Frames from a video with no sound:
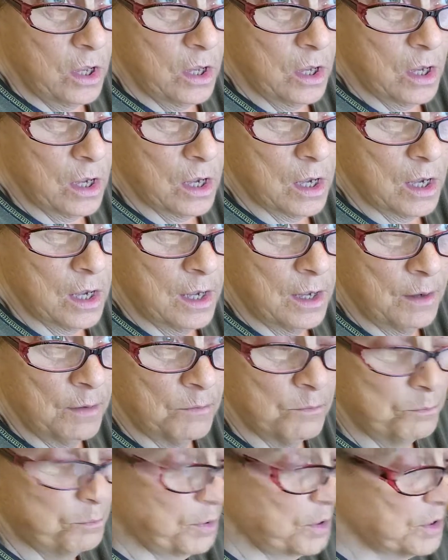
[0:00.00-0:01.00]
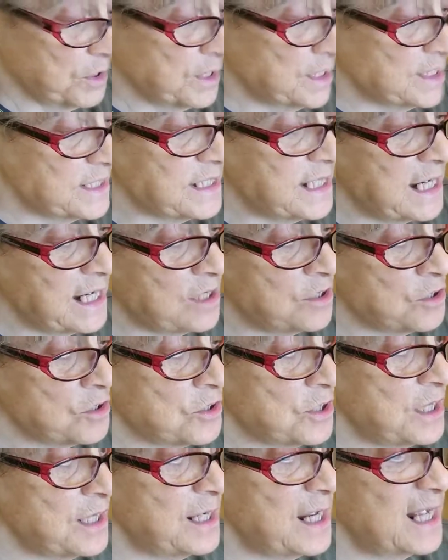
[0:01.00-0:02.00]
um, per
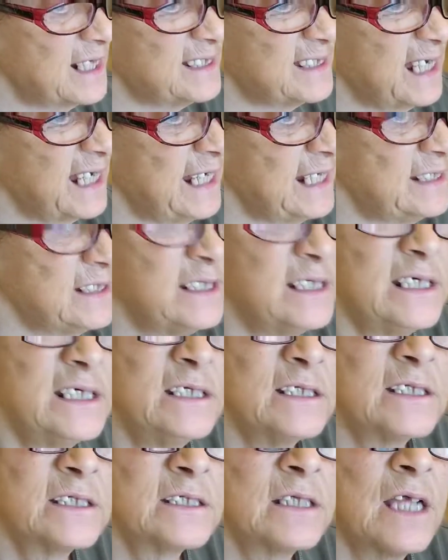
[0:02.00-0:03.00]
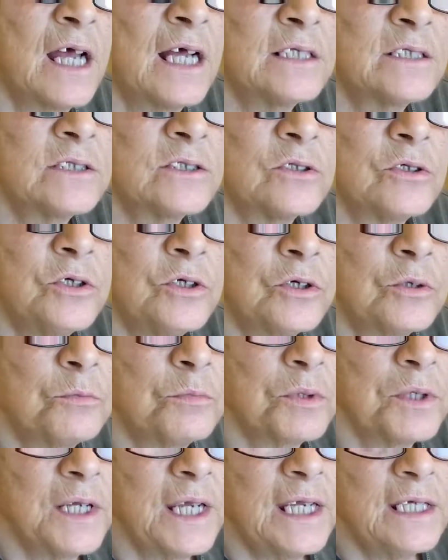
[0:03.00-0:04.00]
container. It has 18 slots, so you can
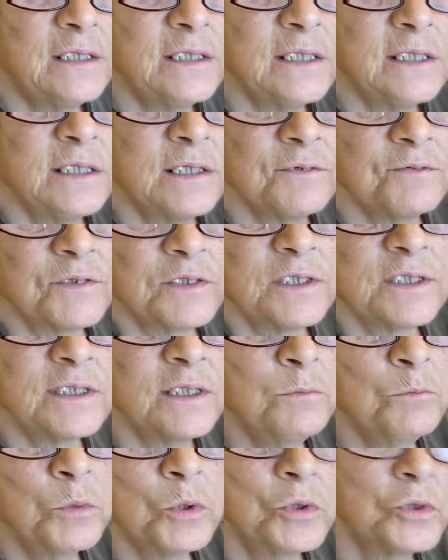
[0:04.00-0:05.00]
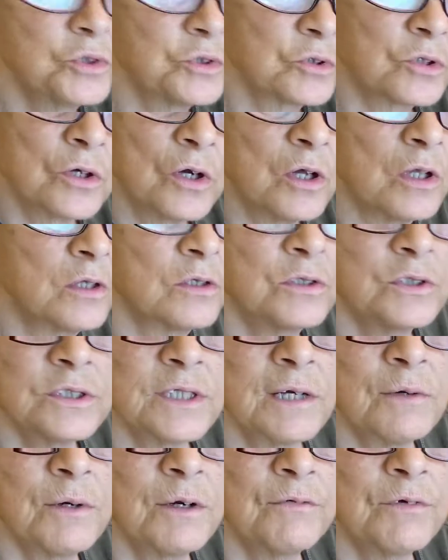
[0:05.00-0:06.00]
put 18 different symbols or colors,
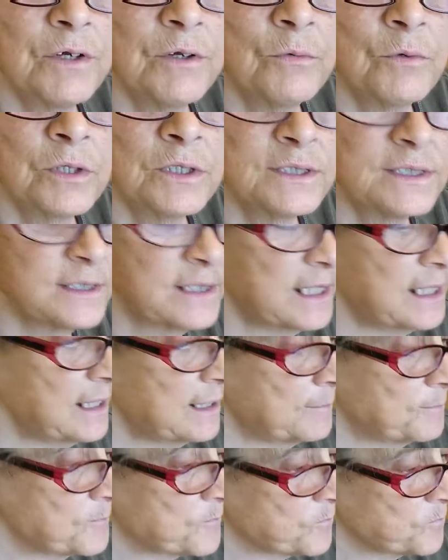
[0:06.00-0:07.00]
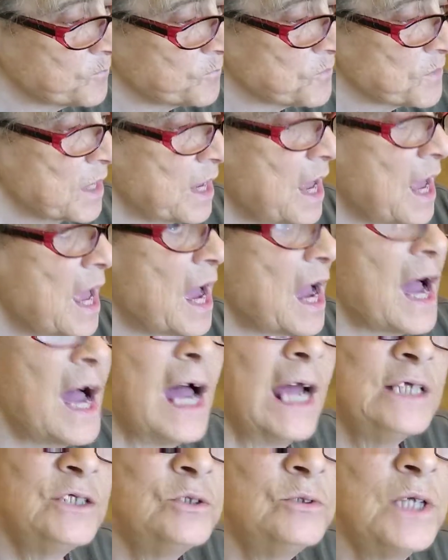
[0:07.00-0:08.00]
however you want to say it.
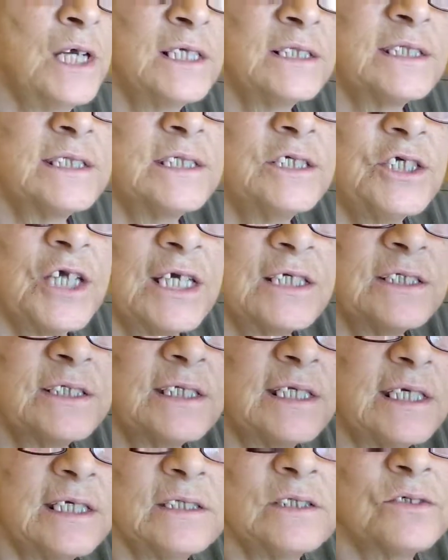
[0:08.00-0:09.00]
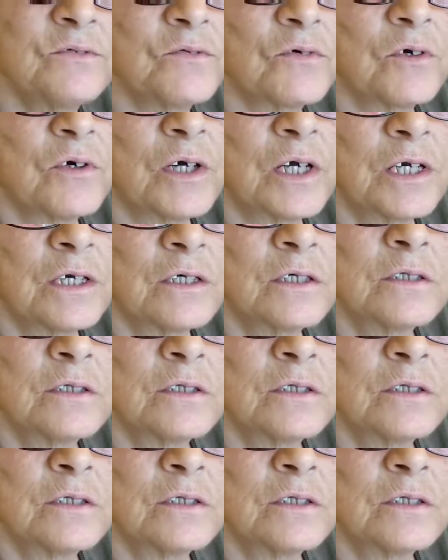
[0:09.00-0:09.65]
I do not suggest these for